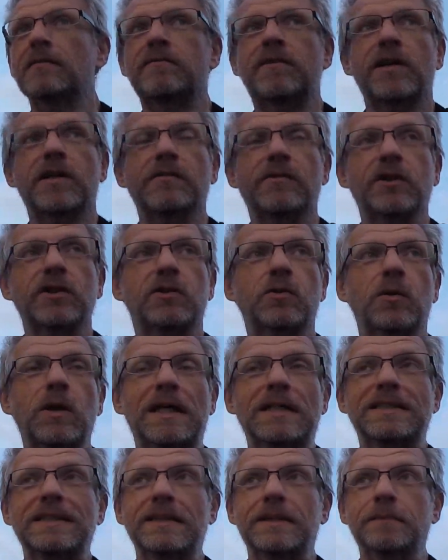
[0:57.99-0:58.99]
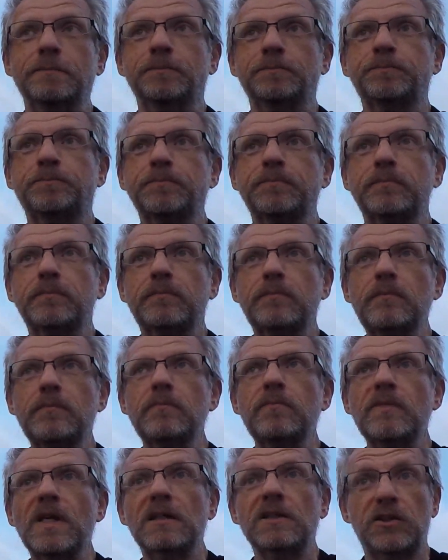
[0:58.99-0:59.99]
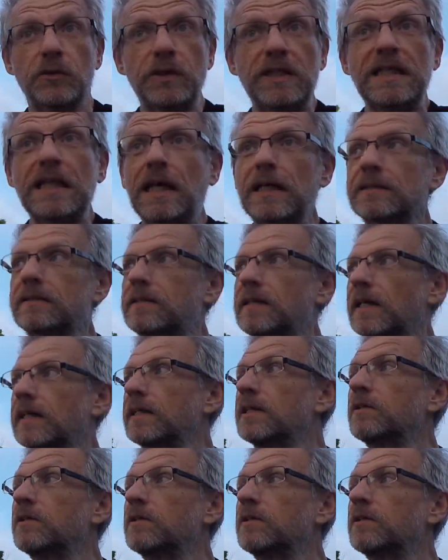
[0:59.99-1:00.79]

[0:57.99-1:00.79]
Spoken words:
Very, very cool idea. So he liked that,